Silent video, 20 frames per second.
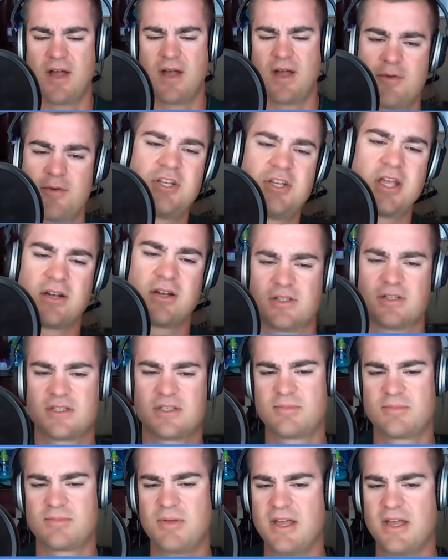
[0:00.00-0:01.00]
channel. It's
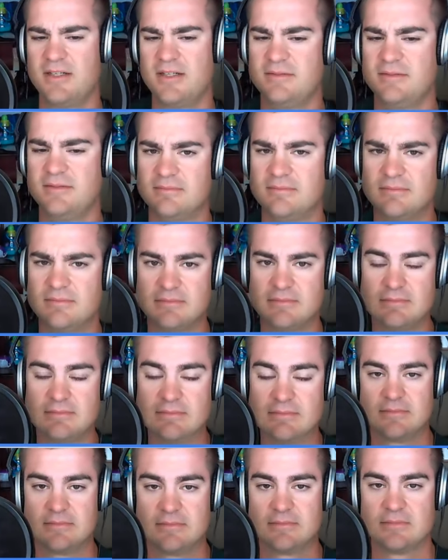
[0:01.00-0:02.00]
been,
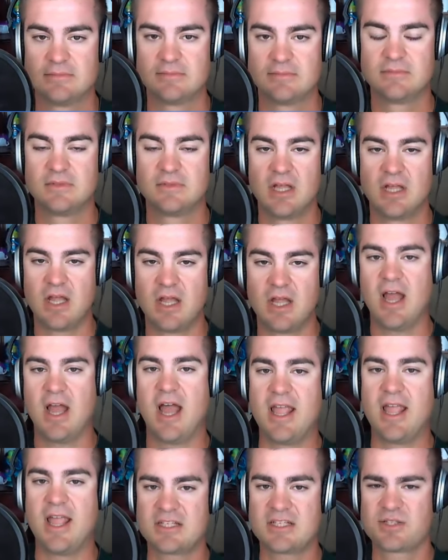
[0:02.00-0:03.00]
I guess,